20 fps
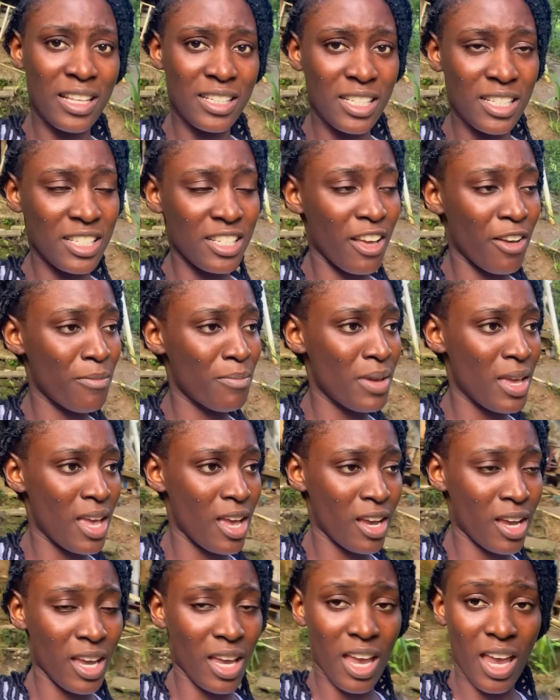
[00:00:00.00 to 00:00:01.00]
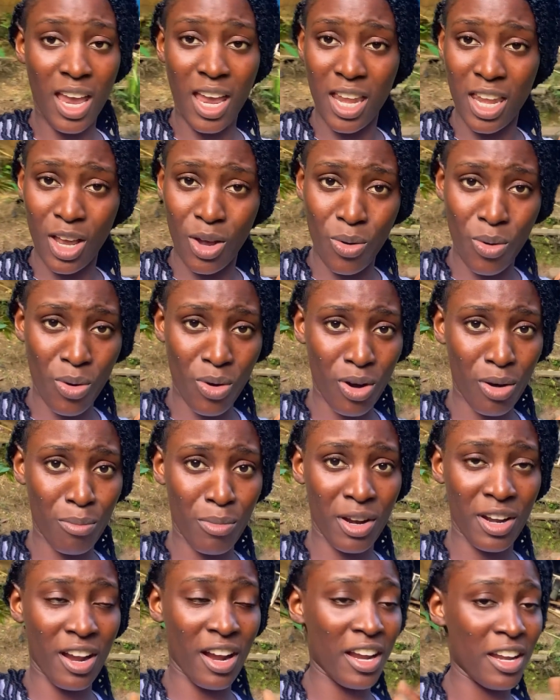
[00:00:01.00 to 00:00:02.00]
since I've baked any cocoa
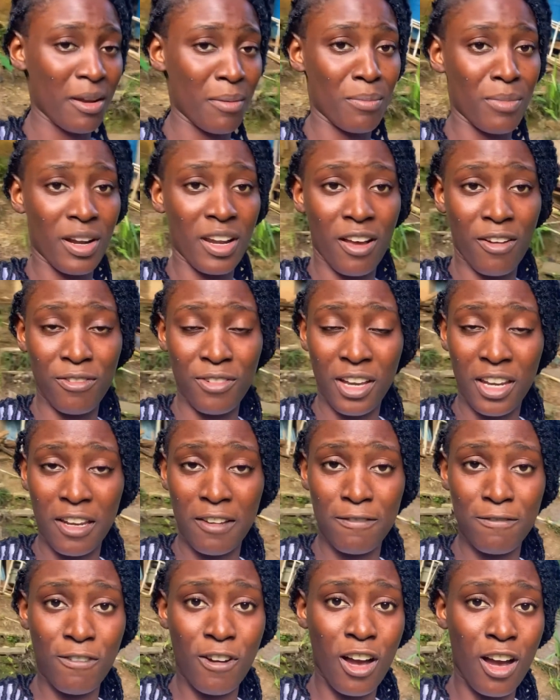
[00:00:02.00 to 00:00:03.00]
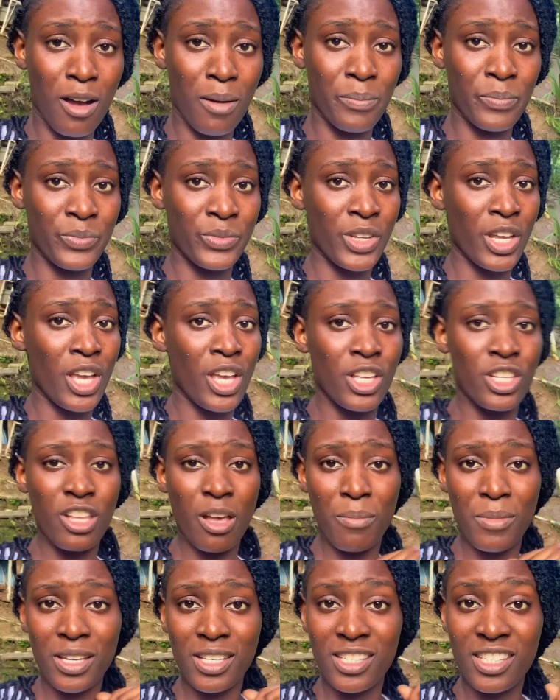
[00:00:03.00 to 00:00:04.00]
bread or any bread of any farm, so
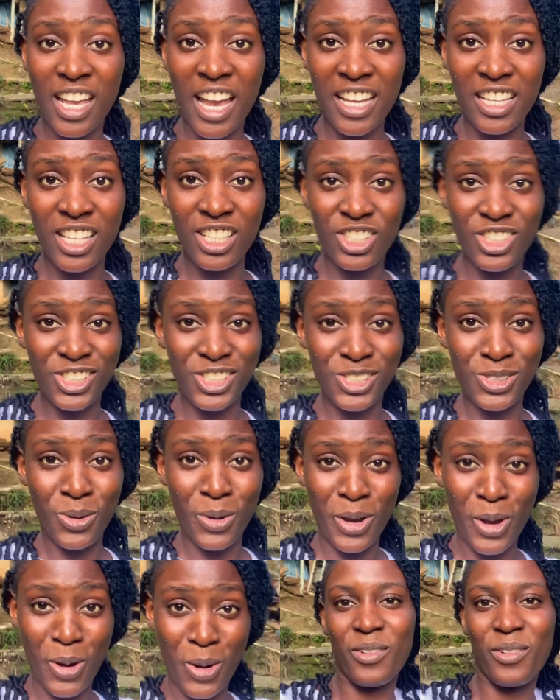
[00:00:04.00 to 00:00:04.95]
I'm excited to show you.